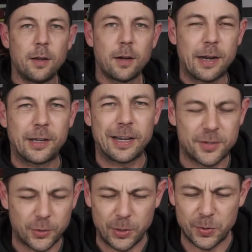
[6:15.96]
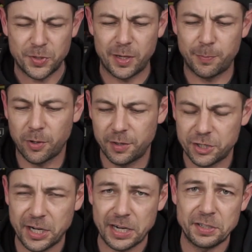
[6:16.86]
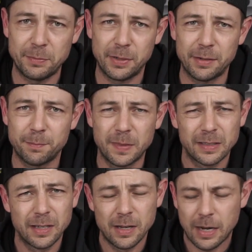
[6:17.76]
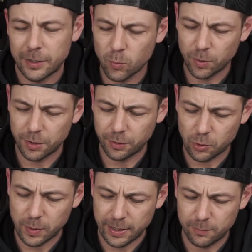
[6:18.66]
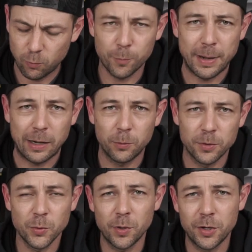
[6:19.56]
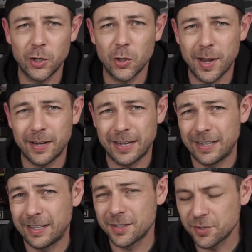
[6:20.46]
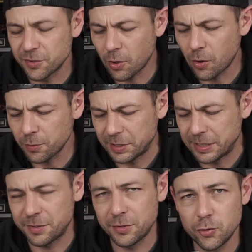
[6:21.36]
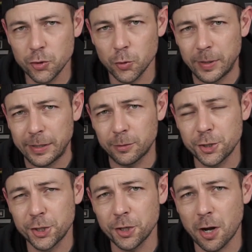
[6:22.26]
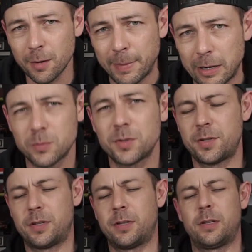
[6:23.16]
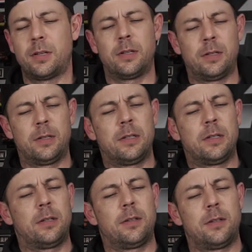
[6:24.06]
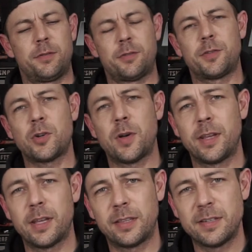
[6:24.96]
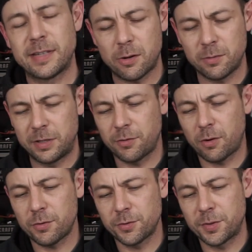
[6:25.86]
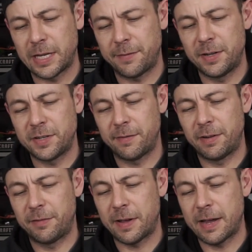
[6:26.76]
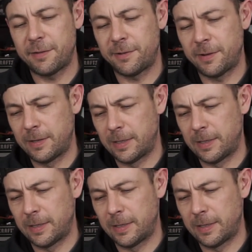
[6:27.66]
Alright guys, so I know it's not a part of the chassis, but I don't want to go ahead and work backwards. So we're going to go ahead and install these Treal shock mounts. So let's go ahead and get these out. These are also 70/75.